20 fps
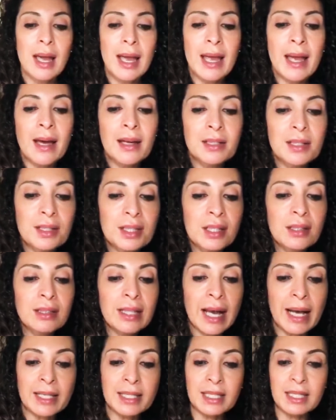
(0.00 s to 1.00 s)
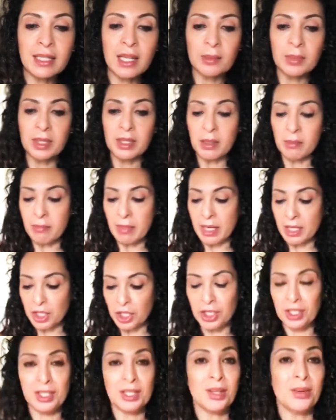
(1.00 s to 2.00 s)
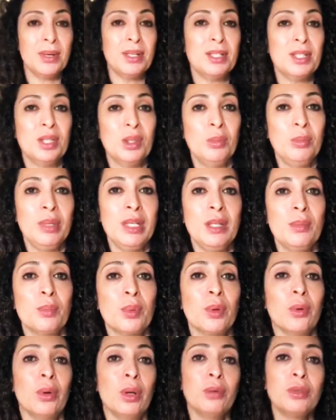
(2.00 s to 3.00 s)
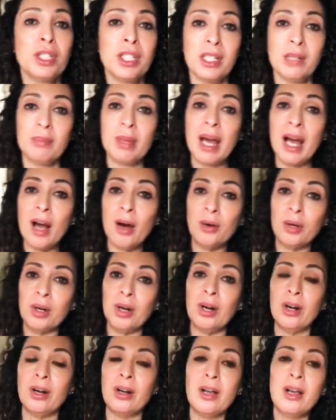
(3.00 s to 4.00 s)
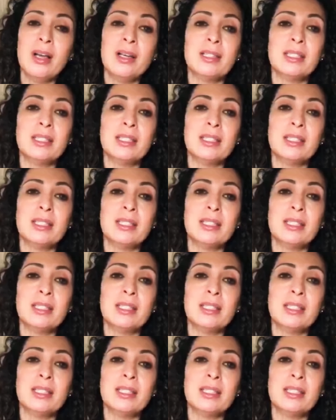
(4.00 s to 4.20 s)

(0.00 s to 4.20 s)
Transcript: And the last thing I'm going to mention is going to be protein powder.